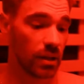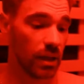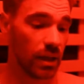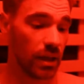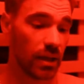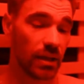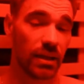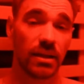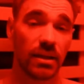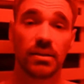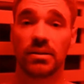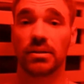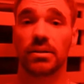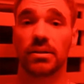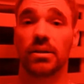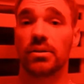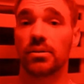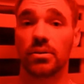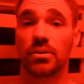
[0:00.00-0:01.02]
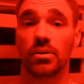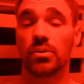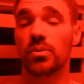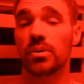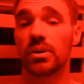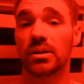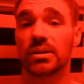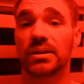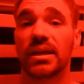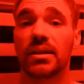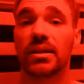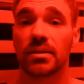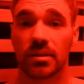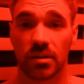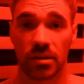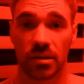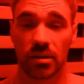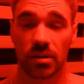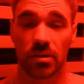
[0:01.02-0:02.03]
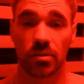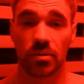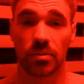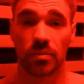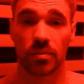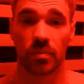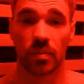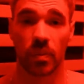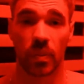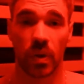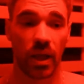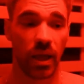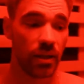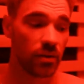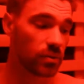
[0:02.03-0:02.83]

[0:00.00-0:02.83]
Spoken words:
and it needs to do what it say it's going to do.